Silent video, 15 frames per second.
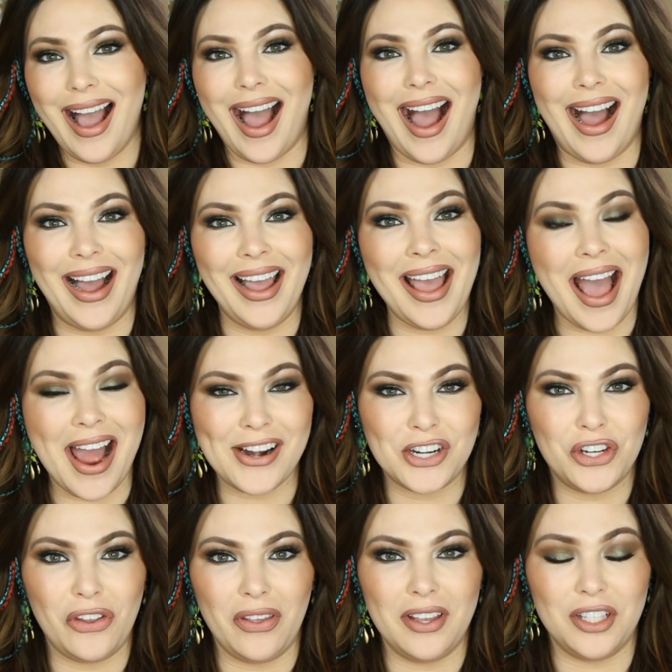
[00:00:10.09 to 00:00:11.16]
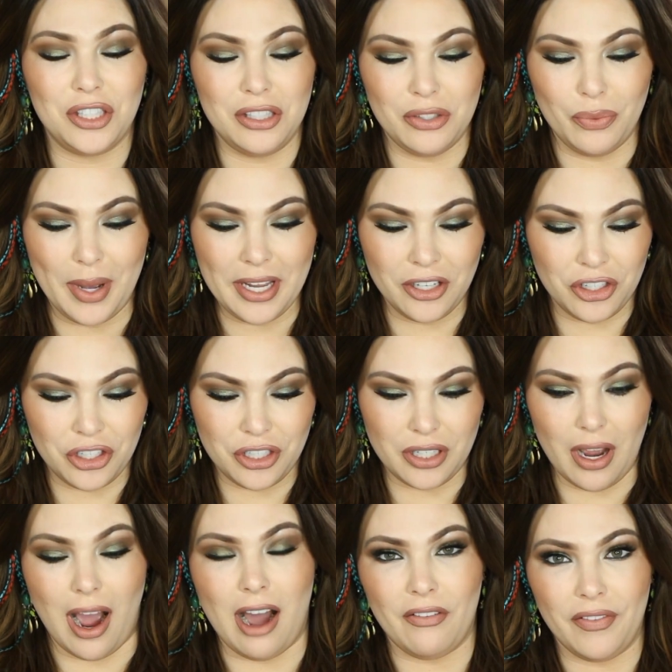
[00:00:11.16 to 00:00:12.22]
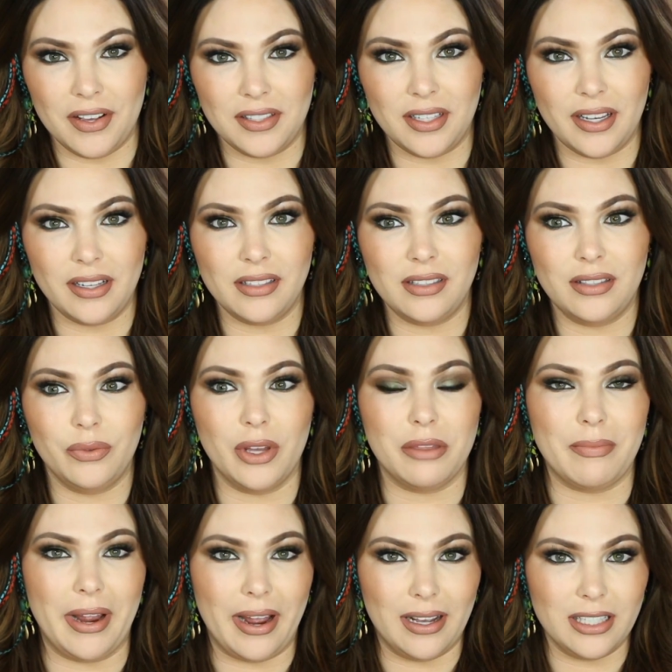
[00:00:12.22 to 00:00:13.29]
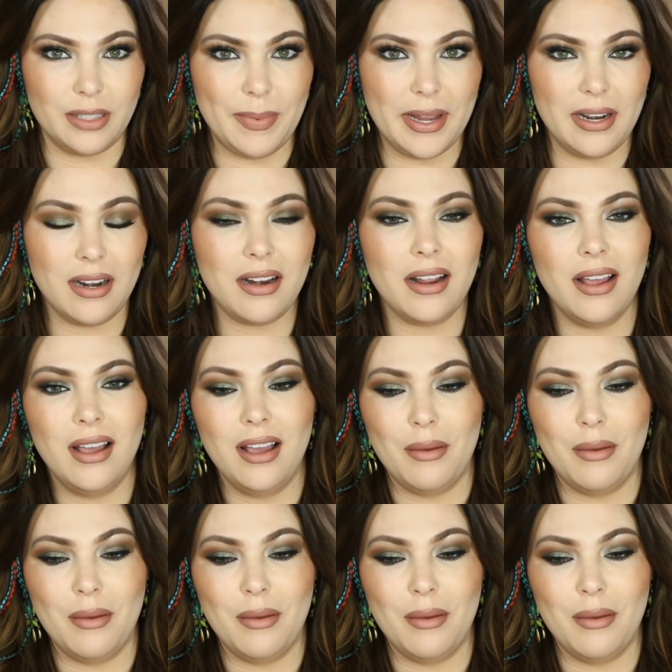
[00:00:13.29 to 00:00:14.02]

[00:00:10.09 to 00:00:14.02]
I actually switched offices with my husband